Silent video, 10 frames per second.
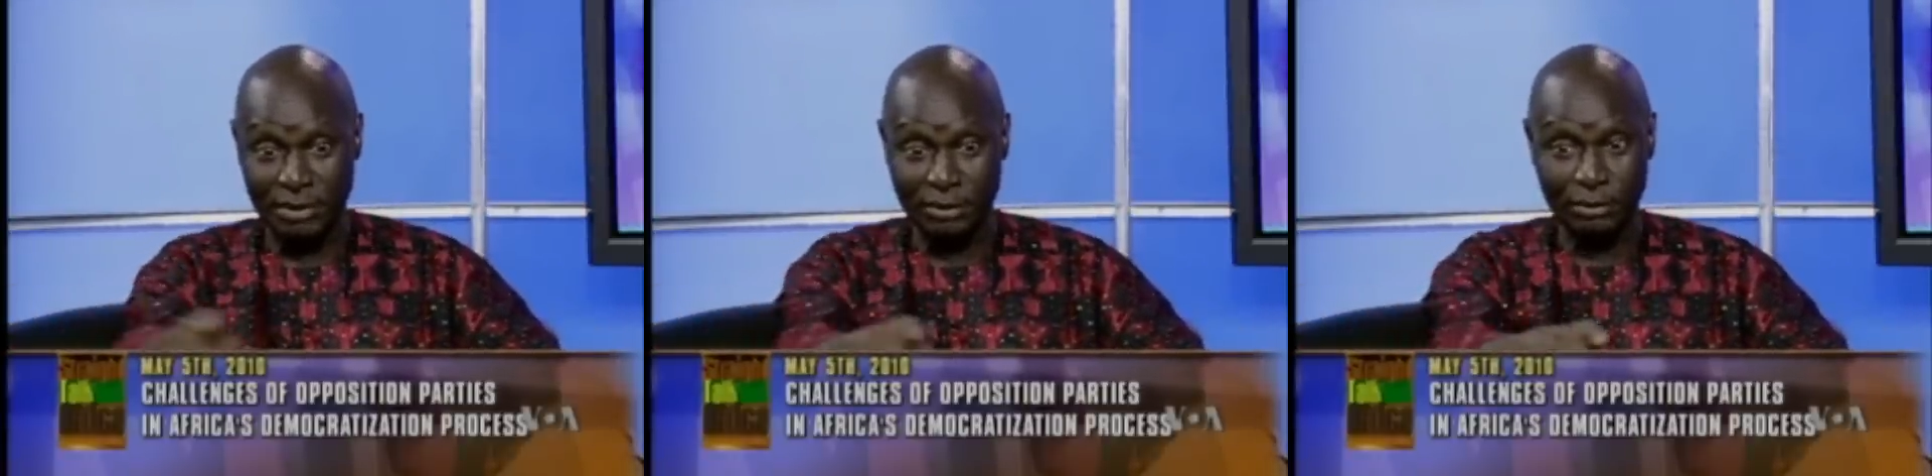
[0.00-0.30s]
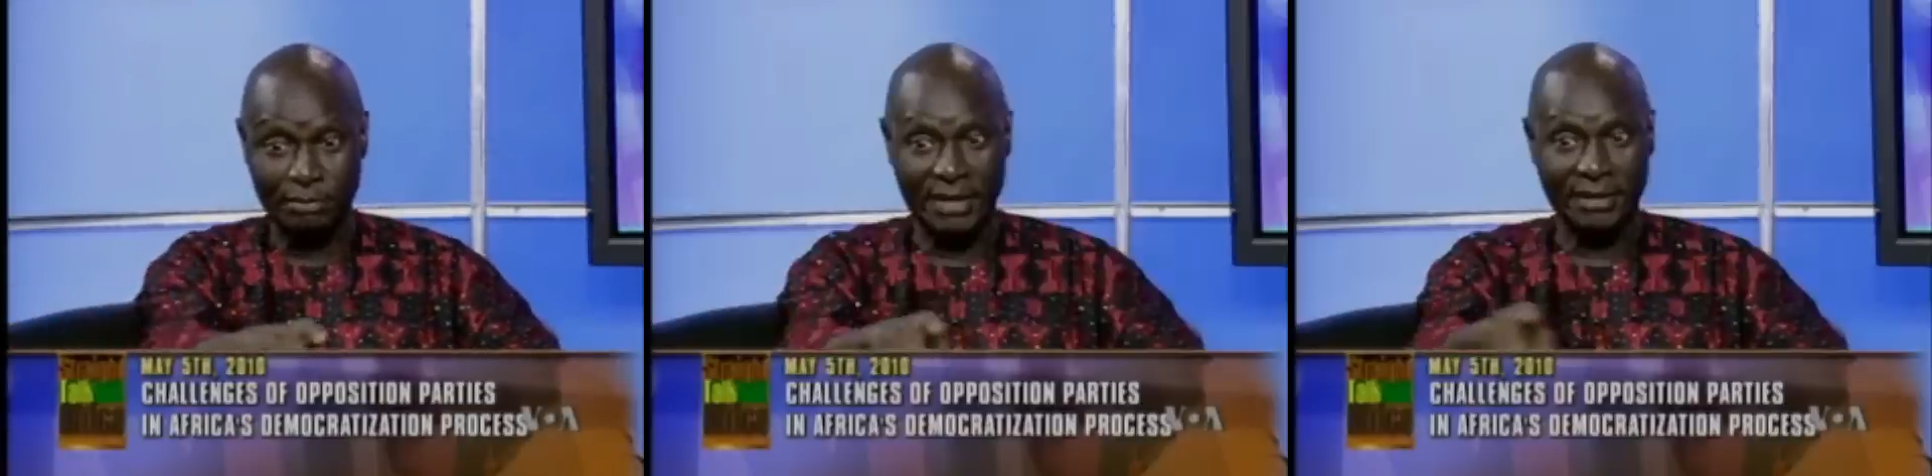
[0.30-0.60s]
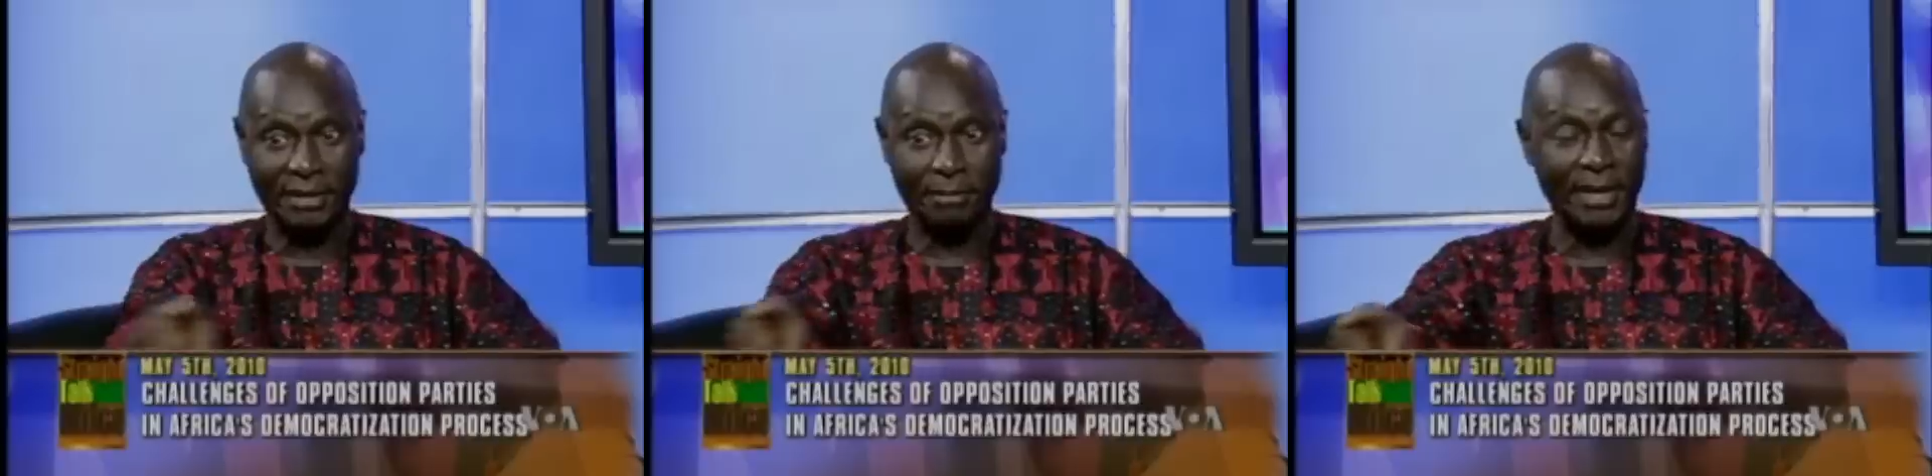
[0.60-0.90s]
built
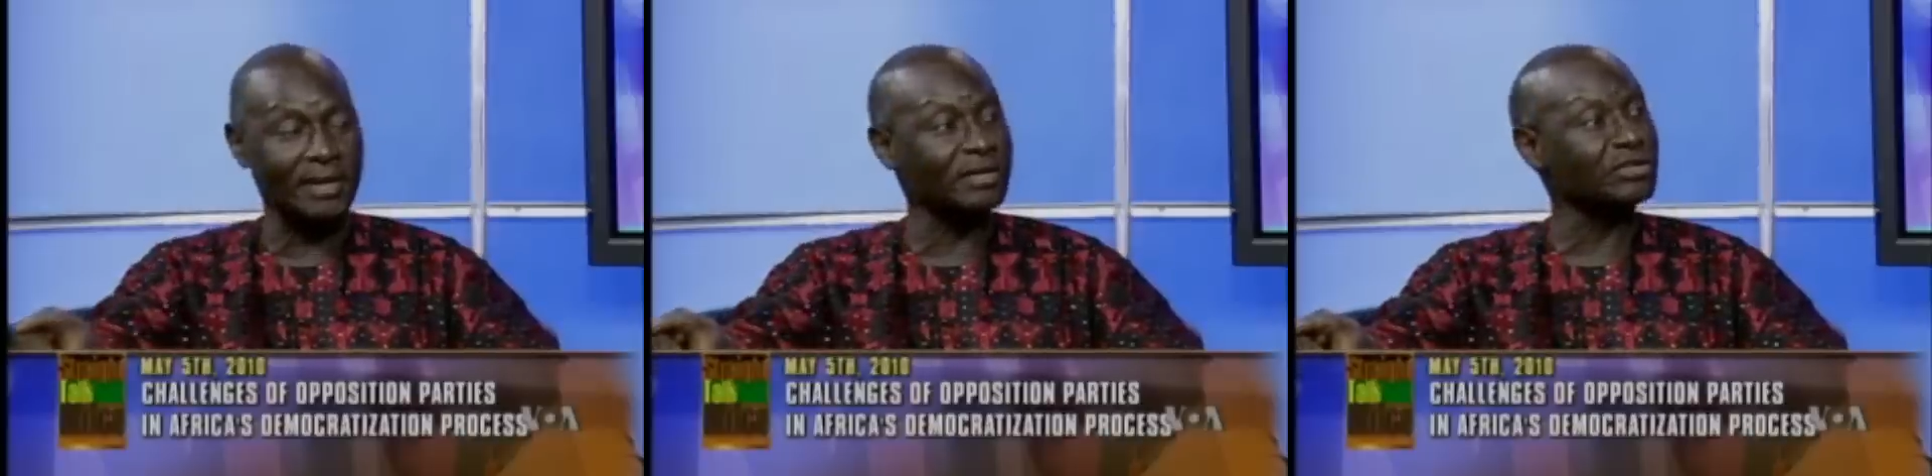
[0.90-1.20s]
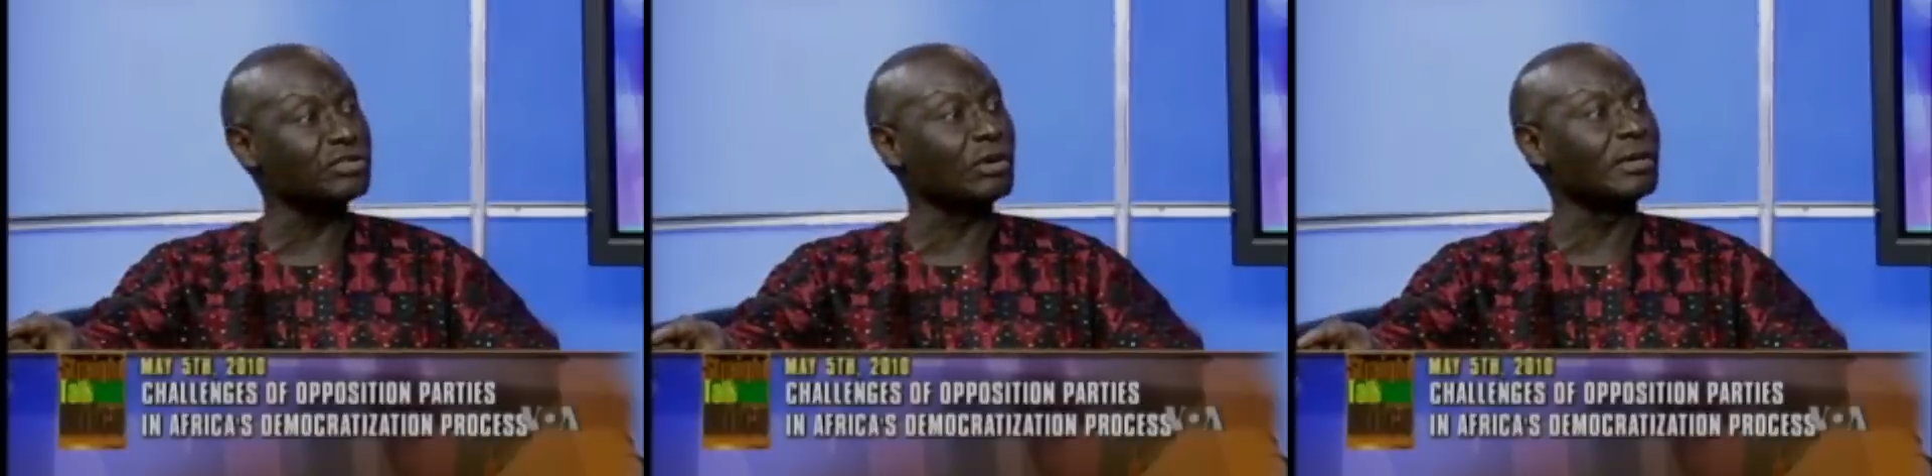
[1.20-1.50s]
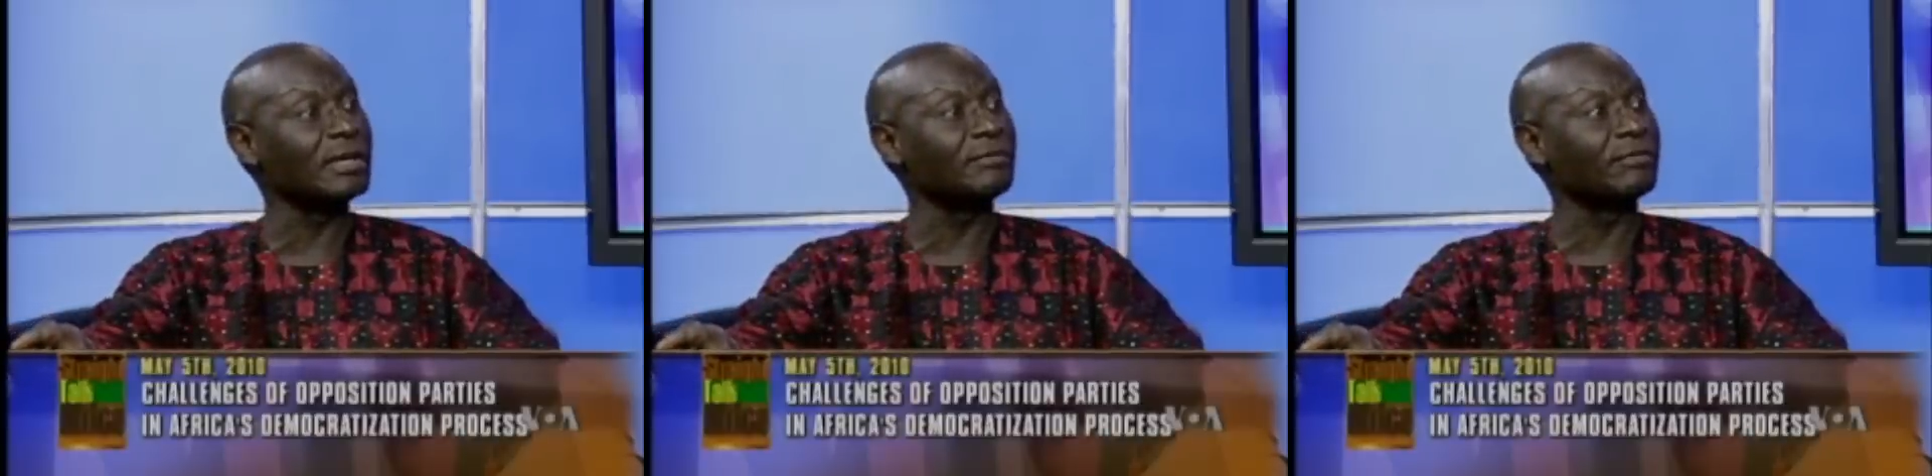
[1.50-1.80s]
by the money
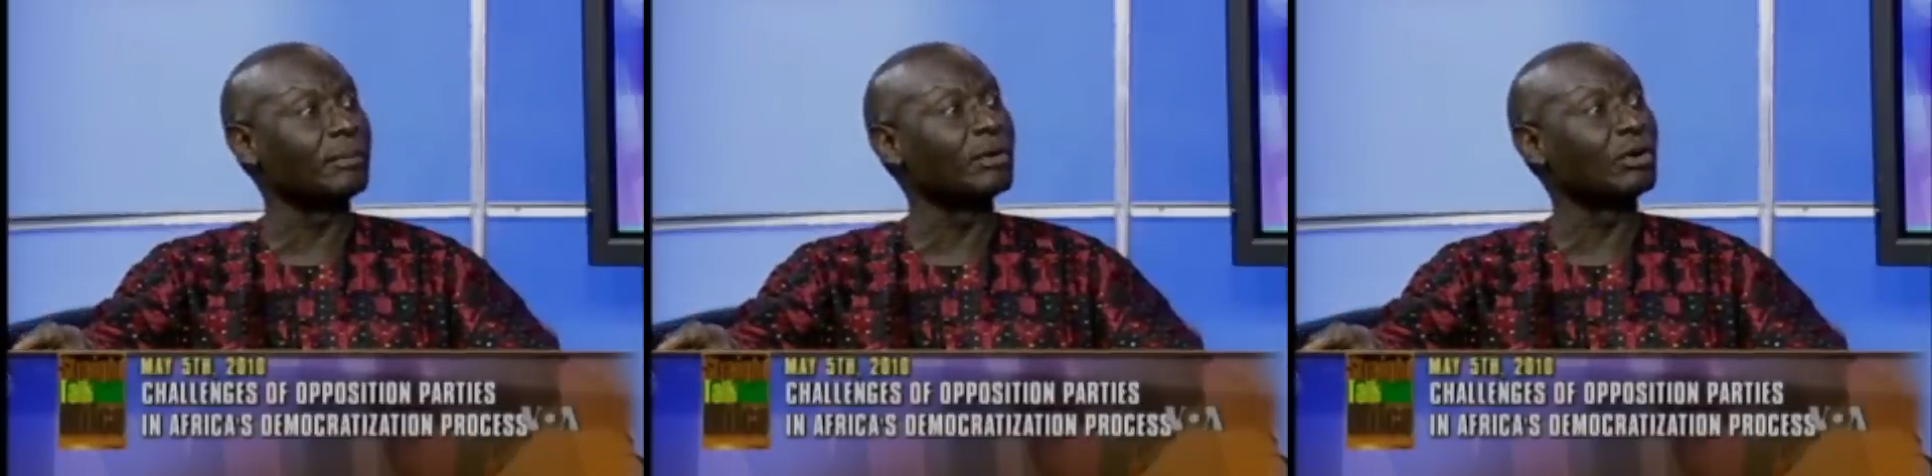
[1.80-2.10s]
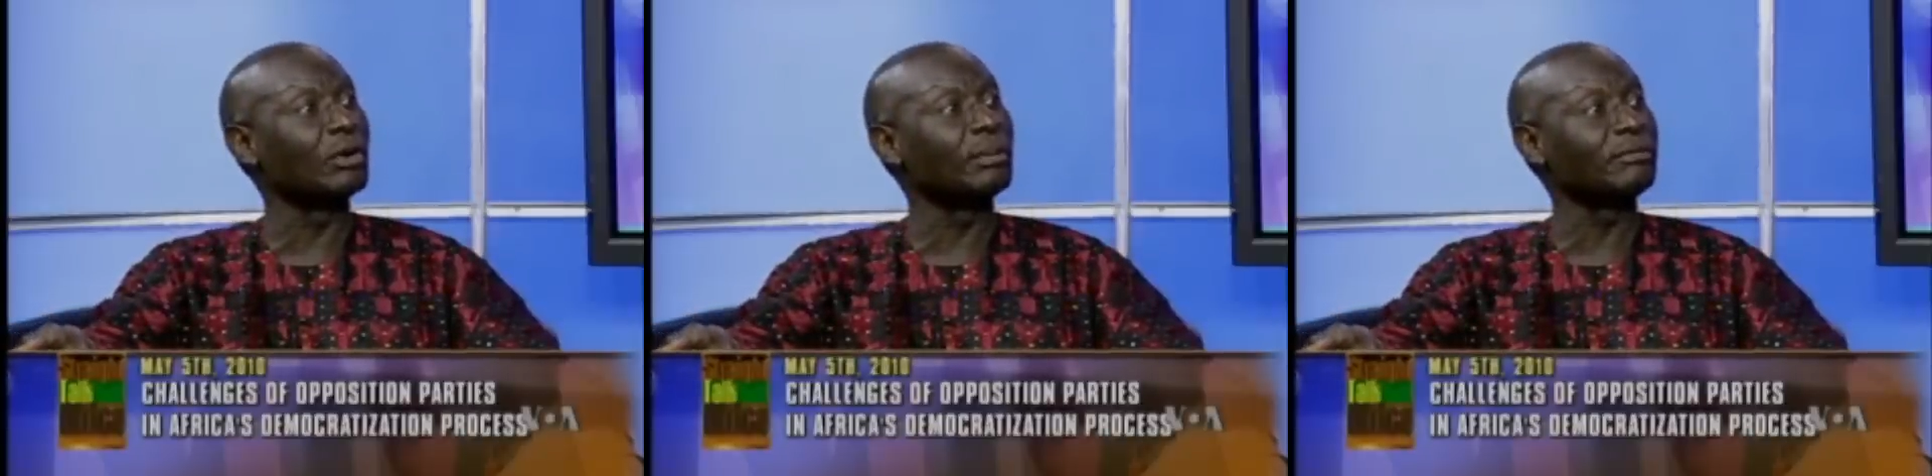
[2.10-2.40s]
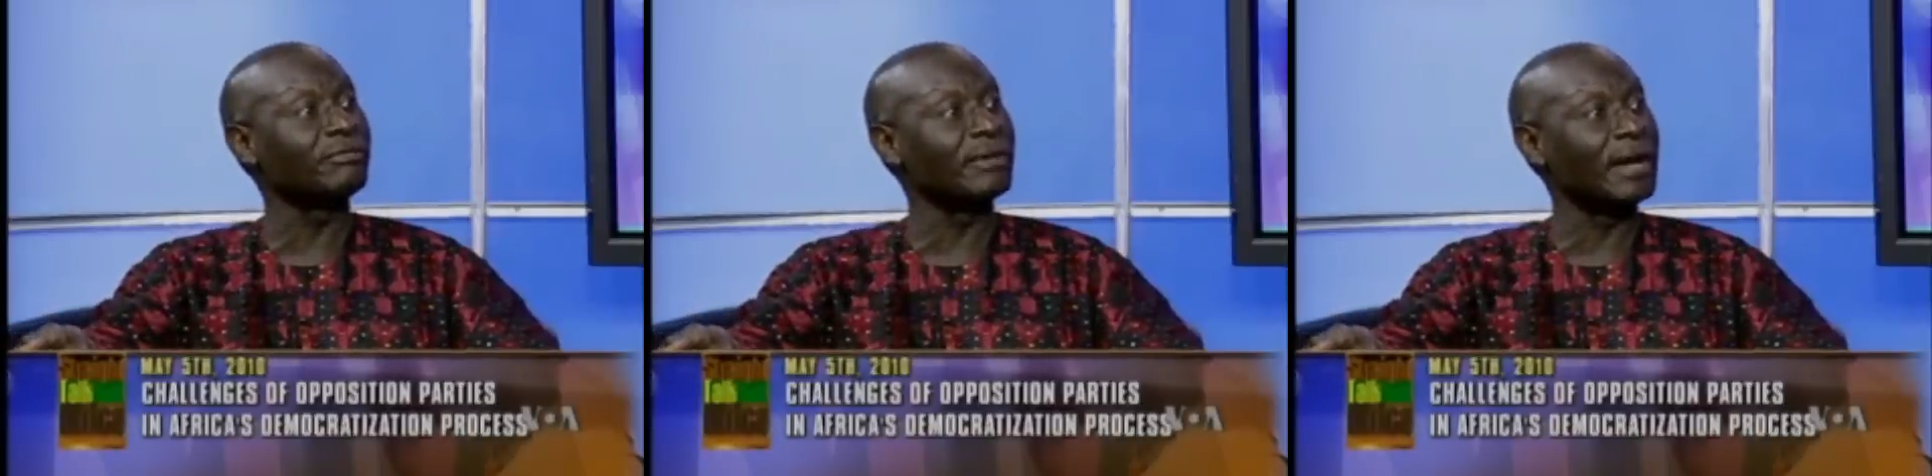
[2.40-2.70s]
stolen from
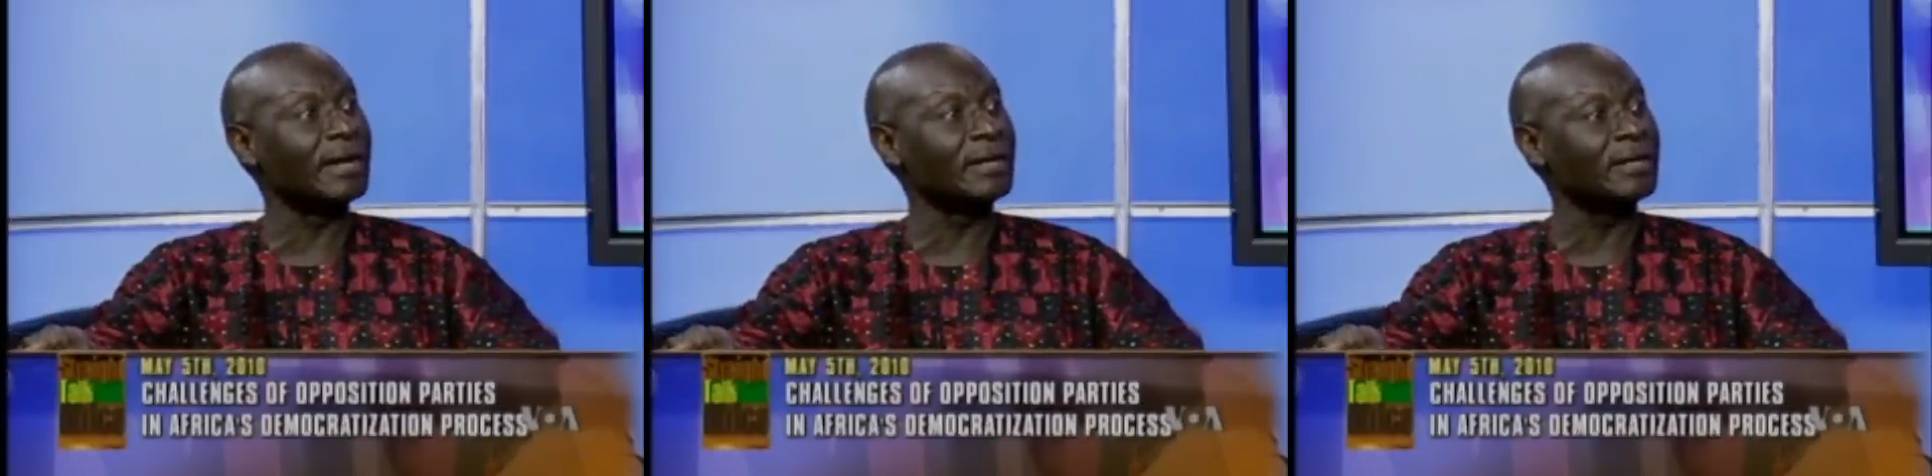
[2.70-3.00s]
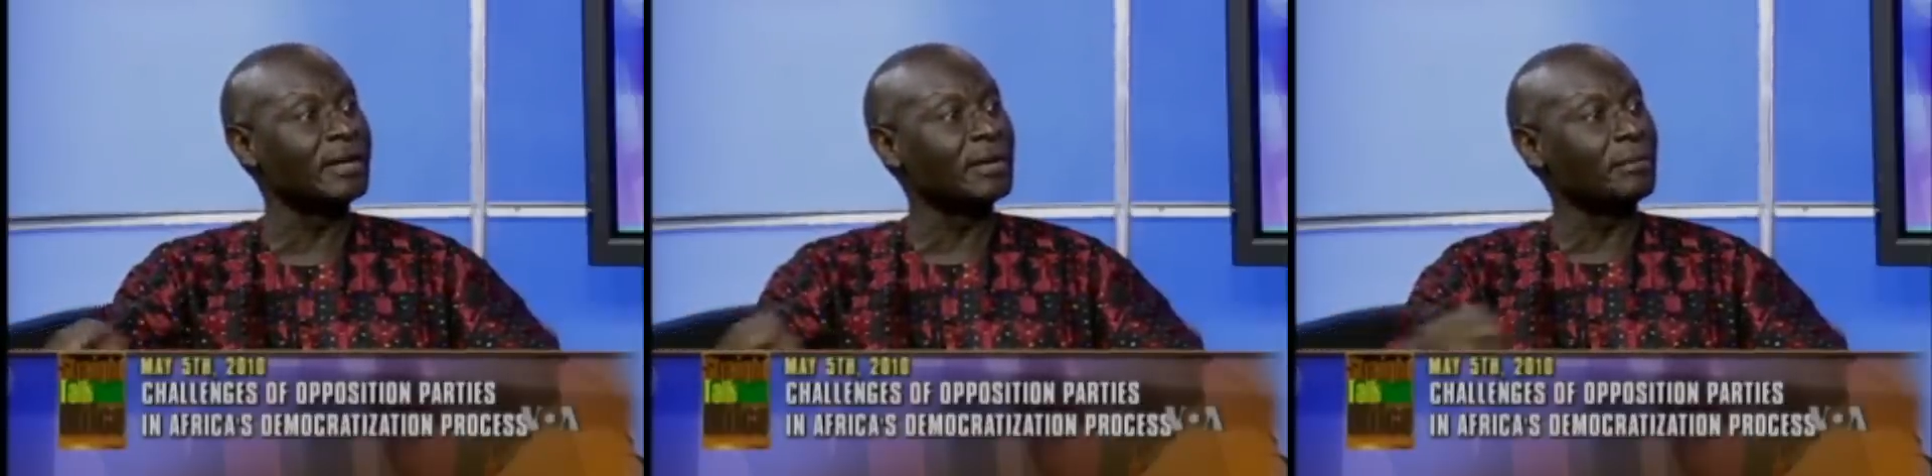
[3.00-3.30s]
Global Fund,